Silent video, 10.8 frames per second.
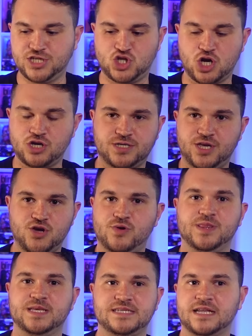just shows you
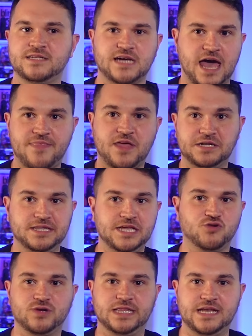in the center and then
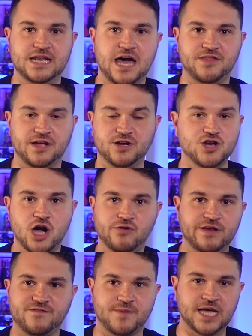literally nothing, no
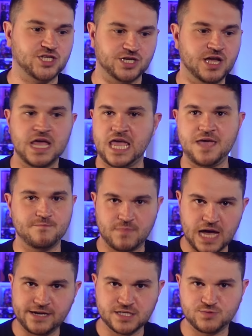information. It
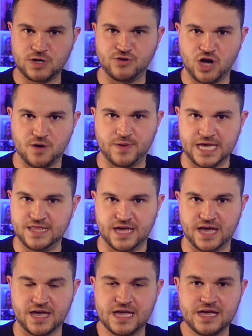might as well not be
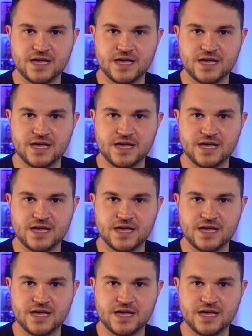there.